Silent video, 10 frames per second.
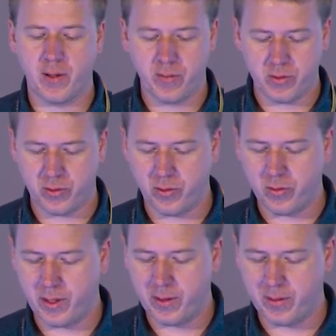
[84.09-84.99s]
I will show you
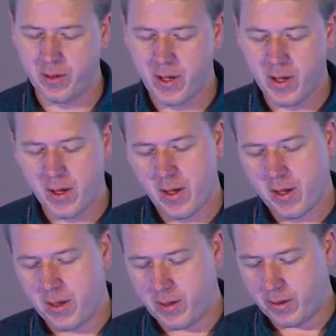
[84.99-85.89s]
later.
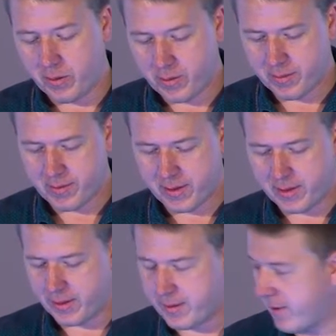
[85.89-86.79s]
And you can see
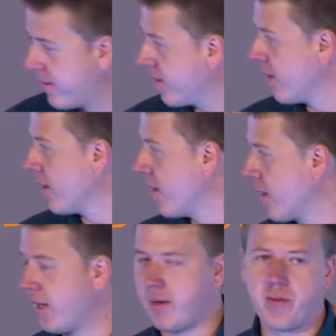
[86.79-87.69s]
that that's
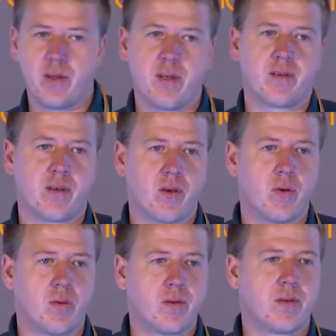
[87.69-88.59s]
11 years
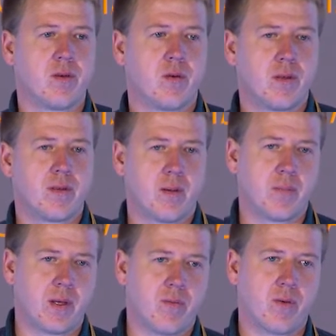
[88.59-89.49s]
ago. So it's
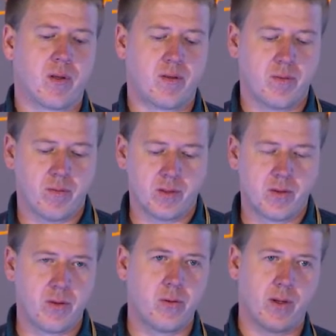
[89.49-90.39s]
something what was
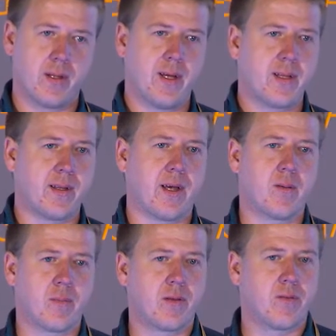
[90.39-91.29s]
true at that
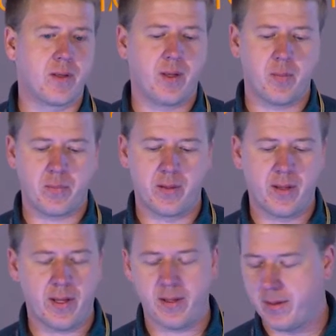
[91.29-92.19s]
time, but what happened
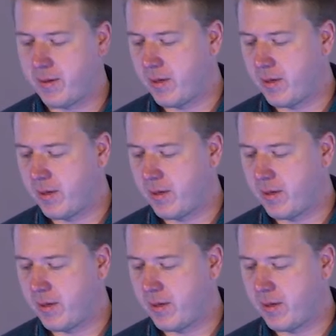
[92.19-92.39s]
then?